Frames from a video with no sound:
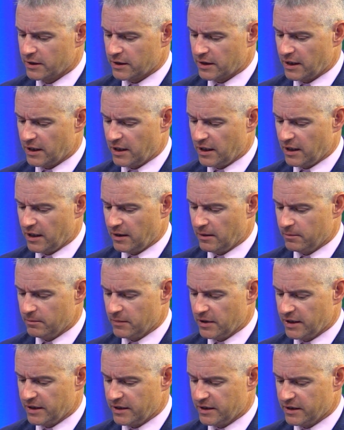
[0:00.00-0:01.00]
um,
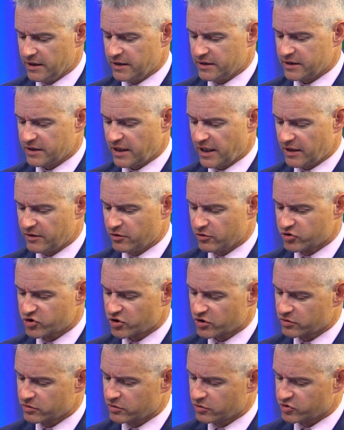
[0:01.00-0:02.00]
and, and, again, those
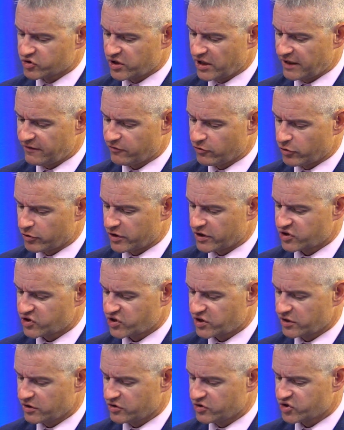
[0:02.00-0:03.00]
are those life learning
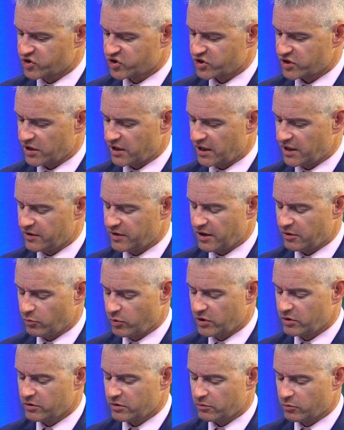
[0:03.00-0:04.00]
skills uh, that
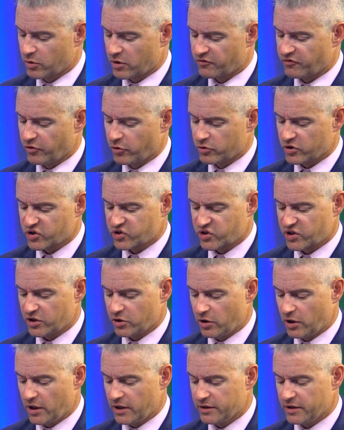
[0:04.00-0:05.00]
we were focusing
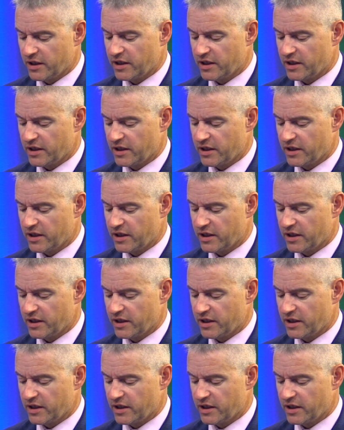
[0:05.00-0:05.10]
on.